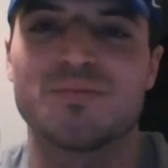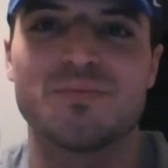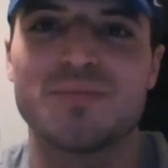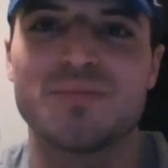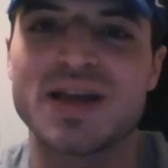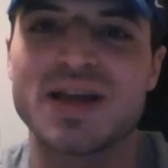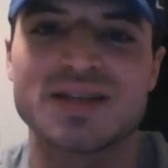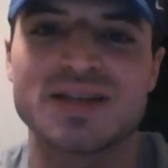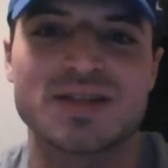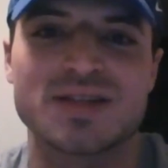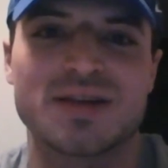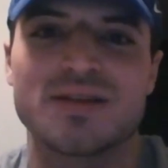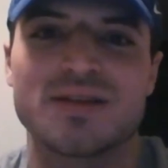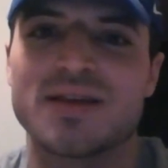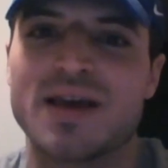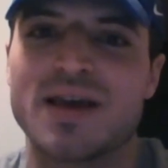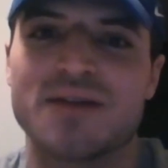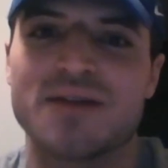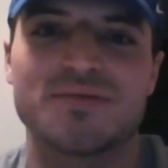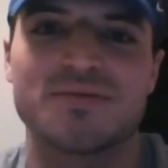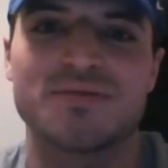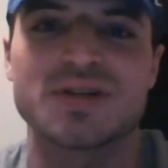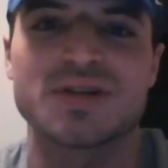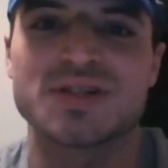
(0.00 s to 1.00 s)
basically
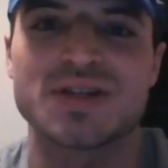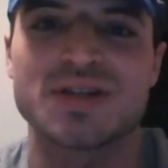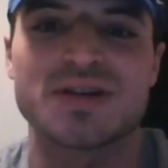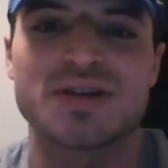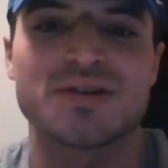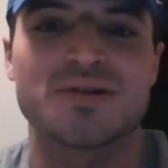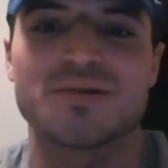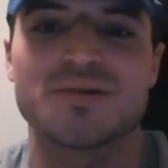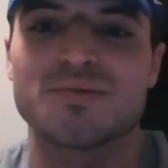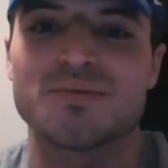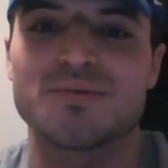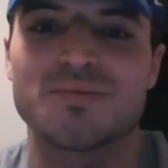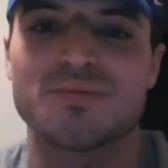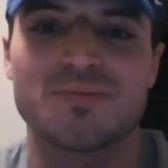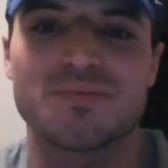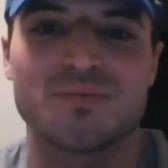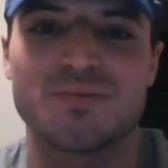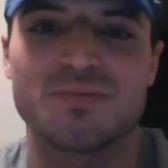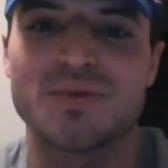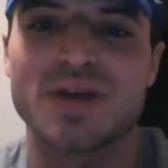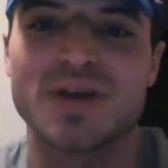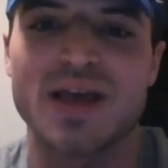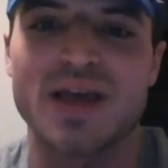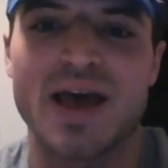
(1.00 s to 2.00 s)
every senior
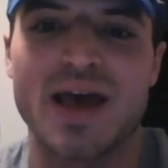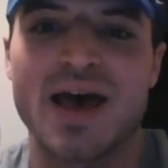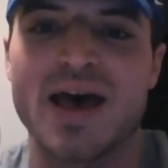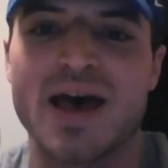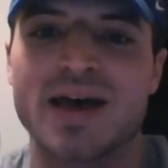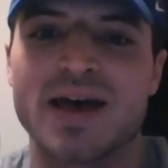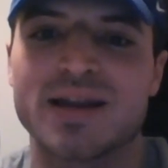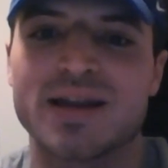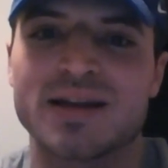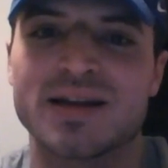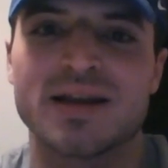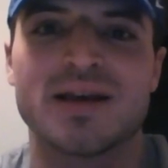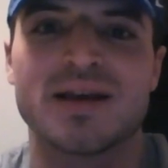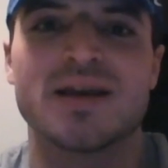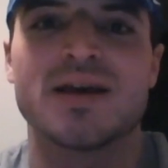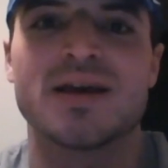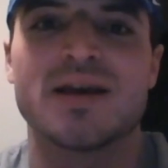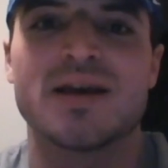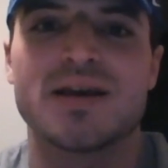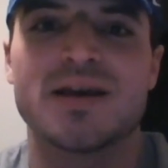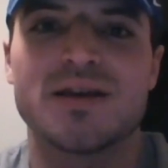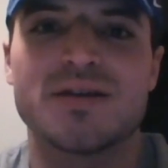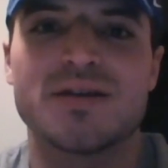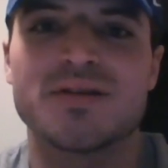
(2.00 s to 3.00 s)
we had,
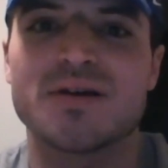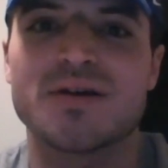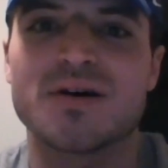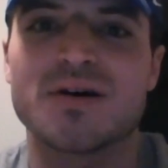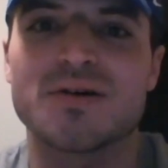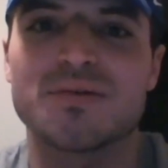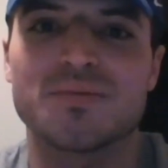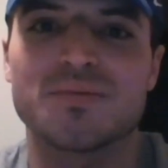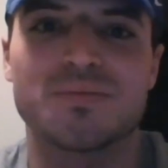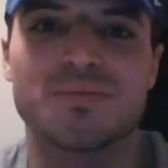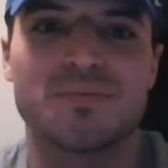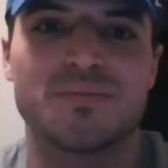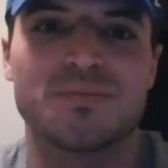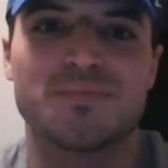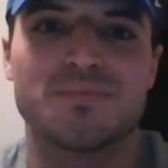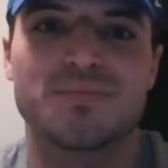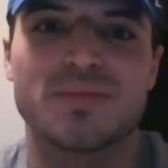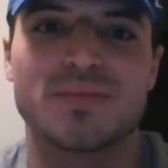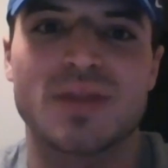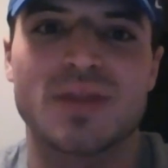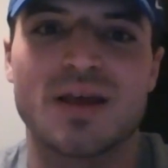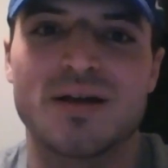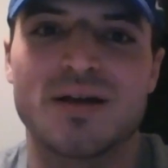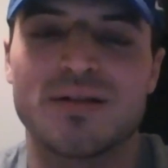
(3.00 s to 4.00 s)
you know,
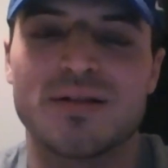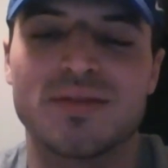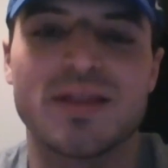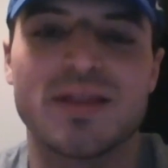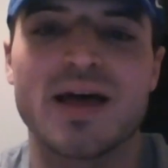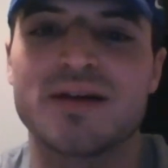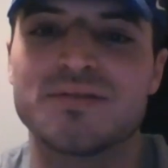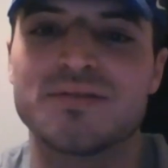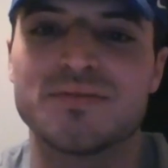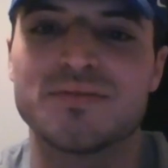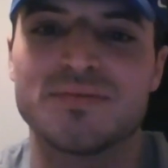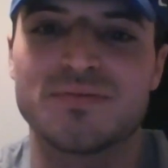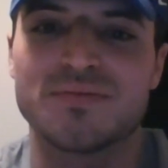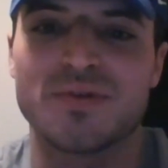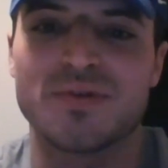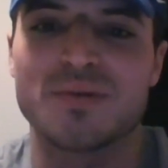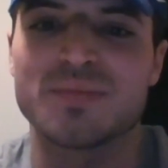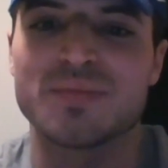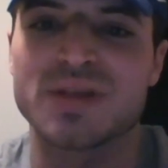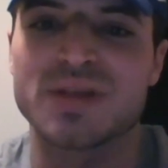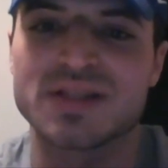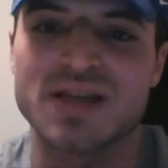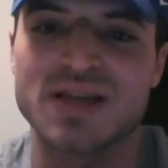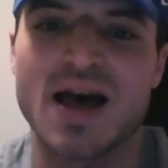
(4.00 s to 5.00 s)
led
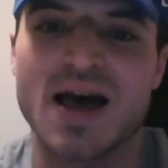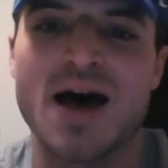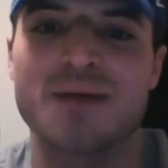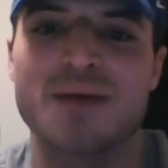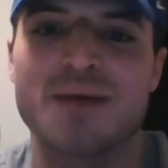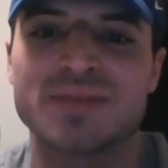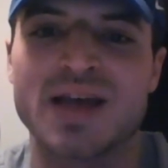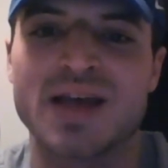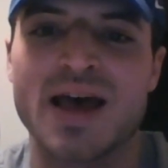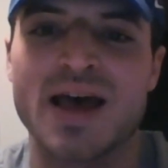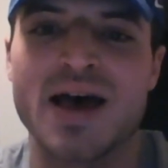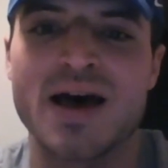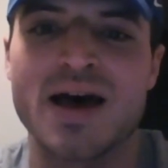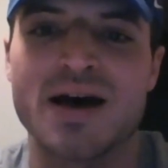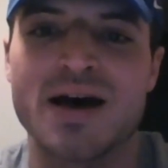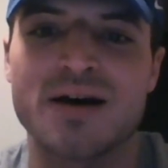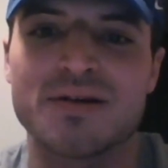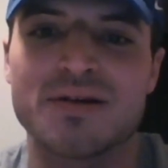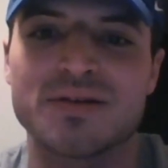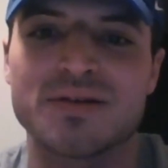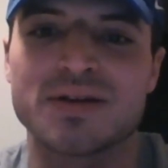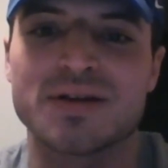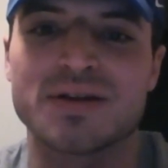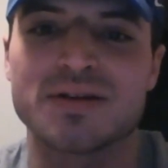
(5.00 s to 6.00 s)
from the top
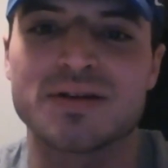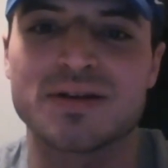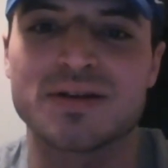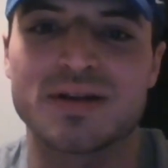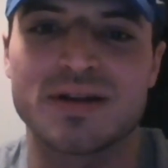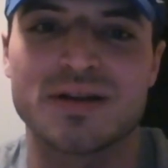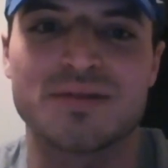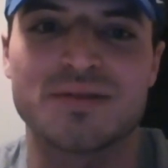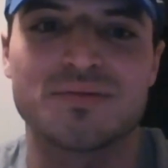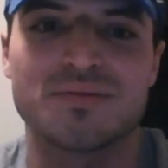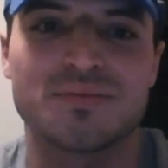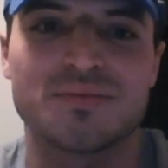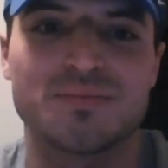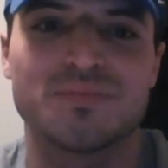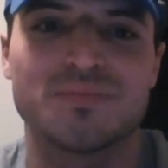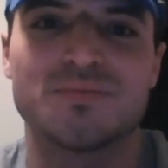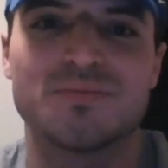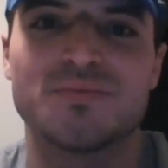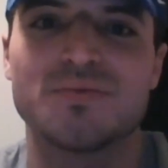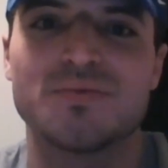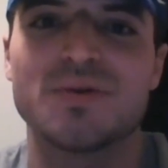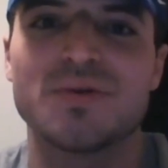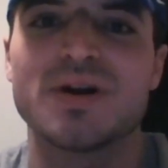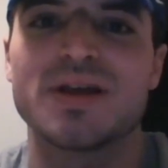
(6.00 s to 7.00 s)
down and
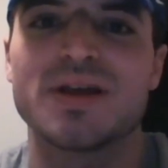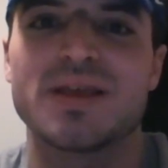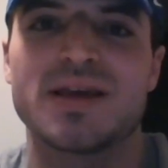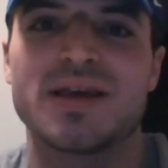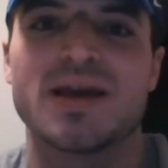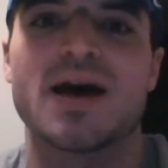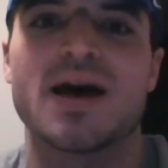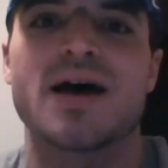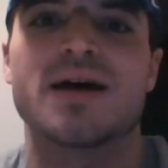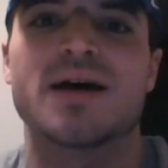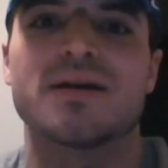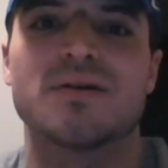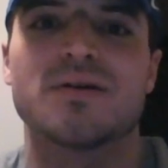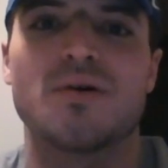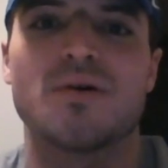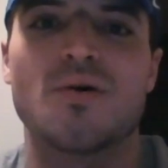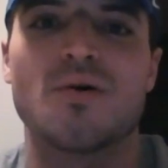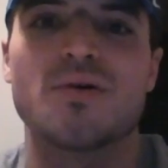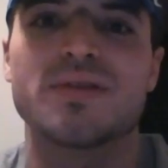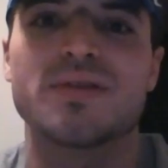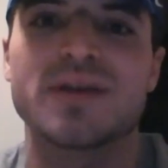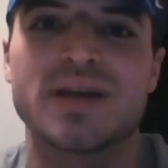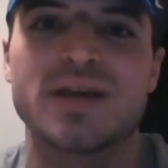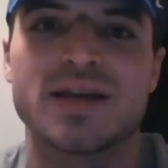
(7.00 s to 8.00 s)
really got
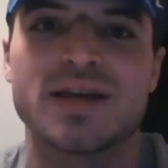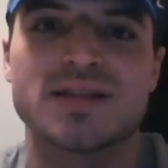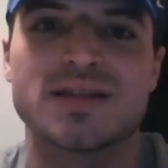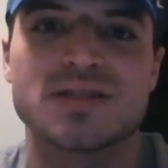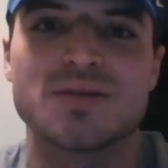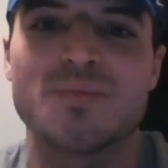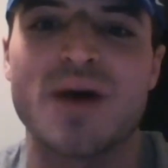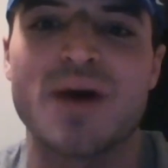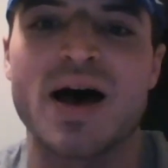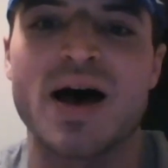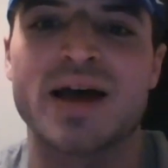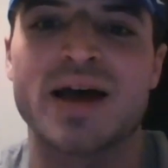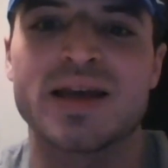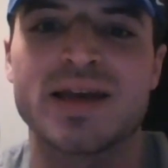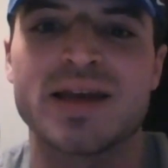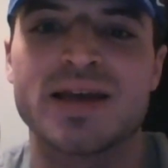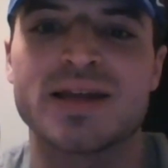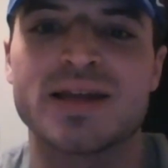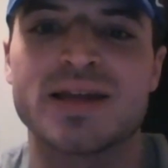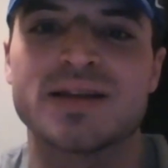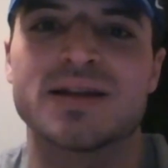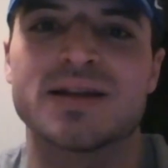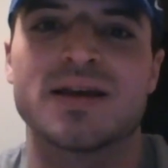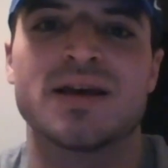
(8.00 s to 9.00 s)
all the kids to buy
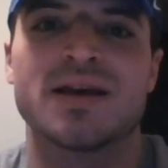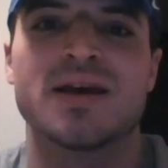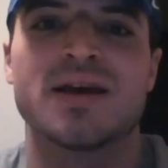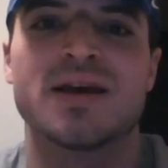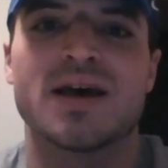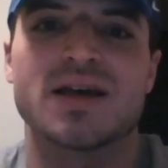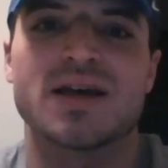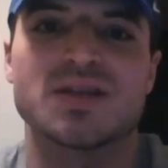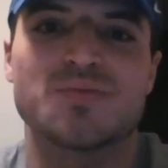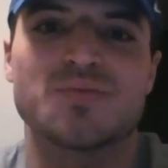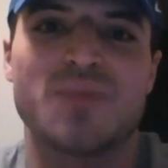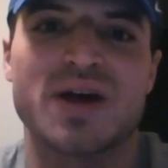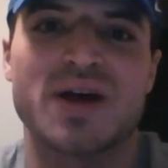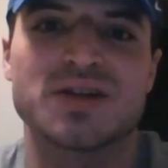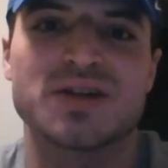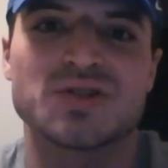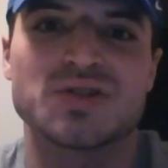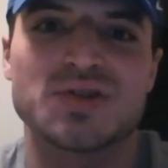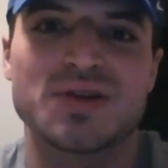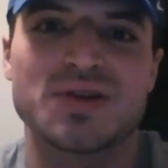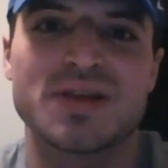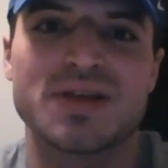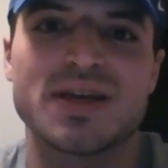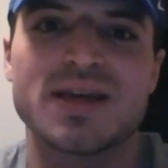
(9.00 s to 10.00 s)
in,
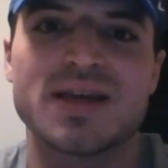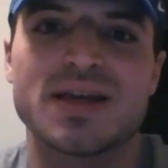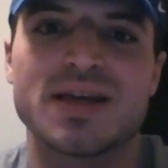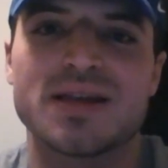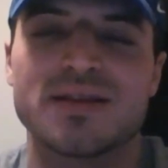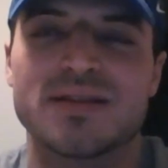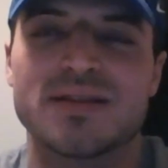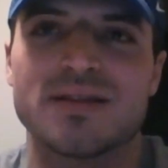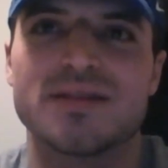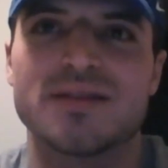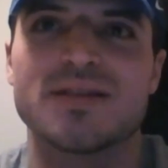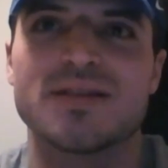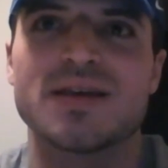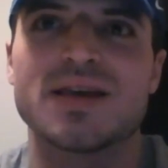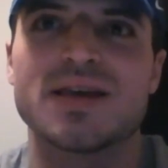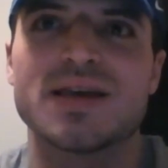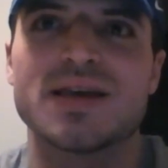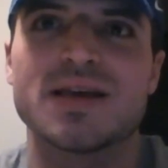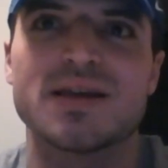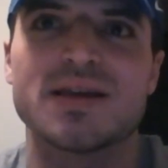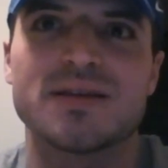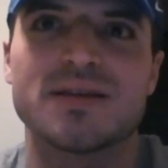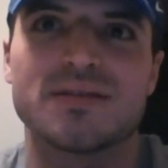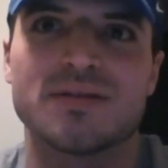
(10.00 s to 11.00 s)
especially
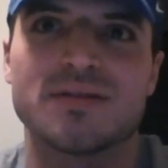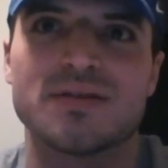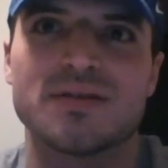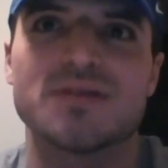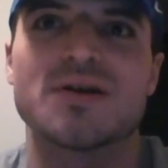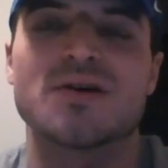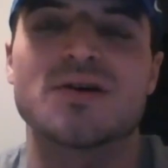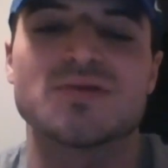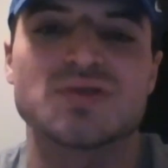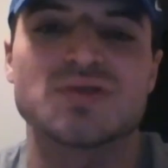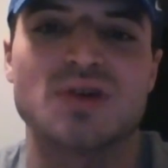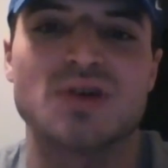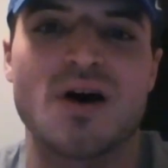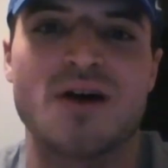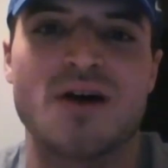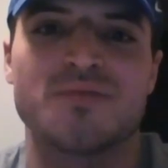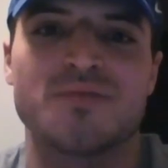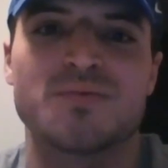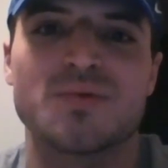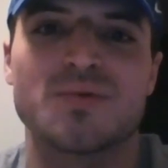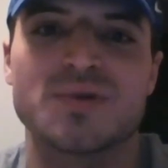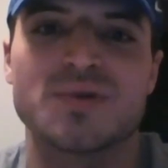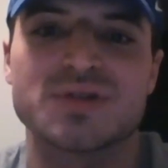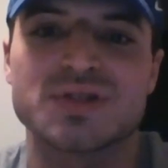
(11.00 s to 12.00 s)
the, you know,
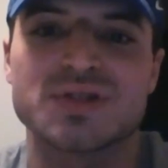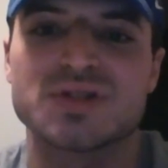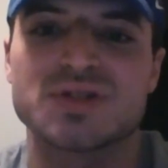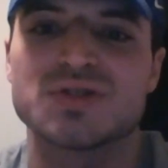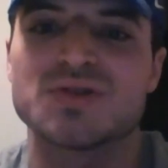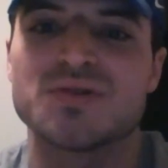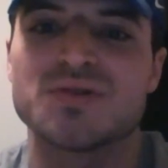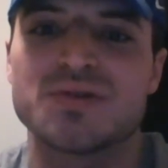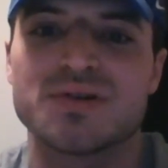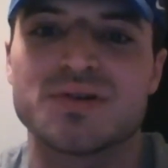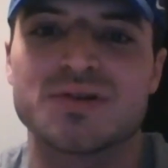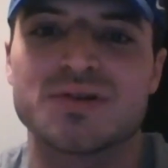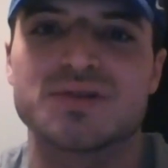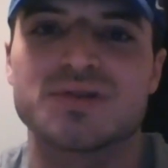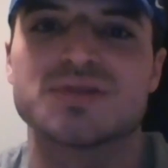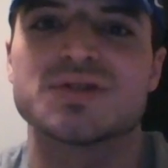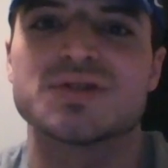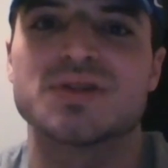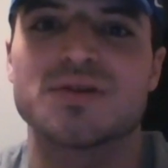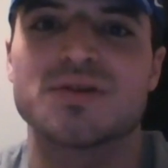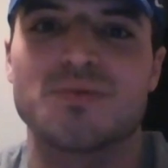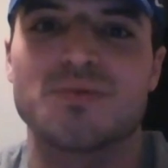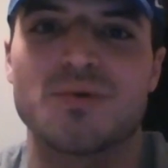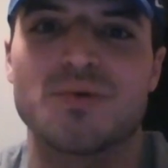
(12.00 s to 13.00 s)
sophomores and
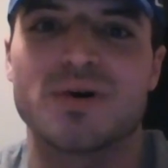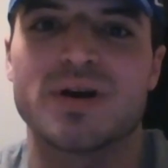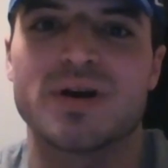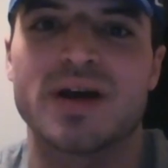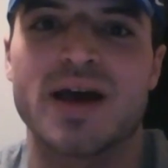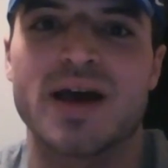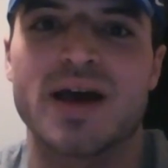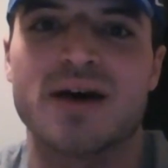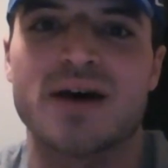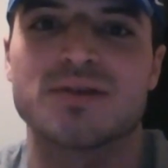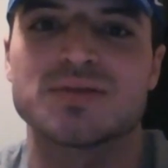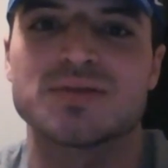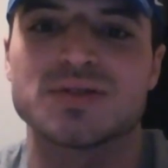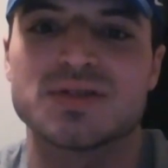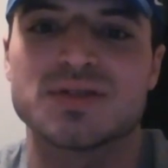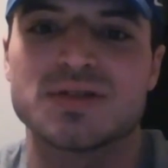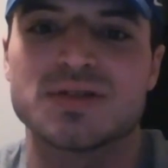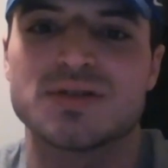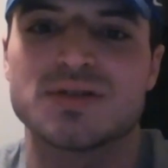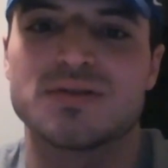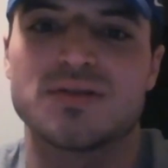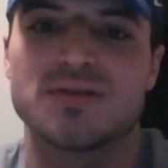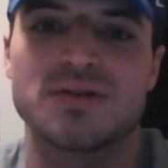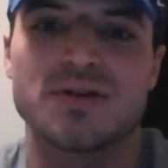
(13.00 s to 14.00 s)
juniors in the
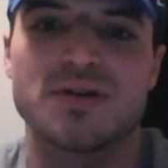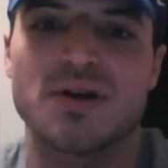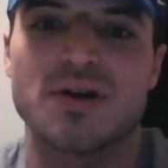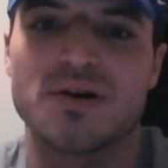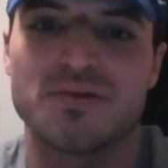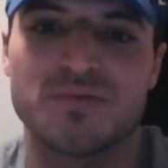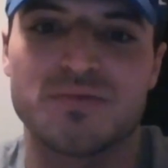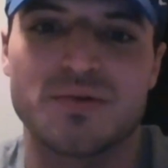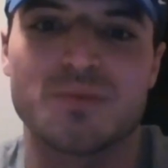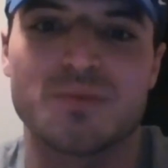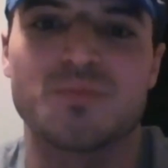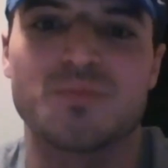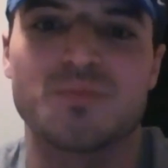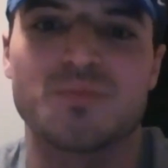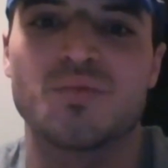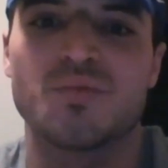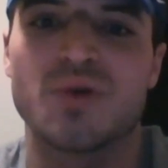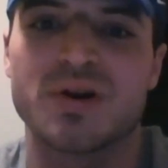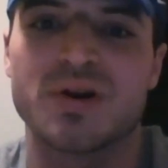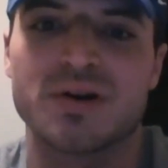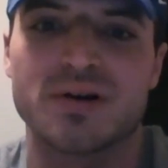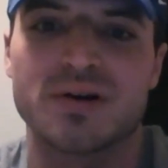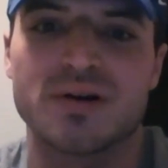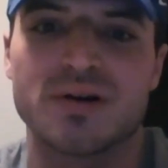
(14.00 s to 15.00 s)
workouts, you know, from
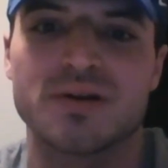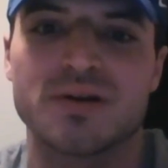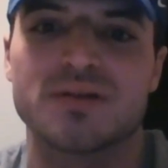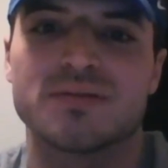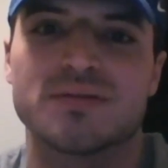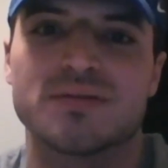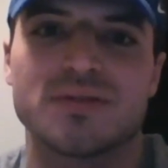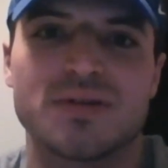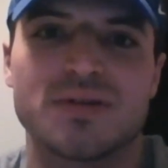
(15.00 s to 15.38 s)
winter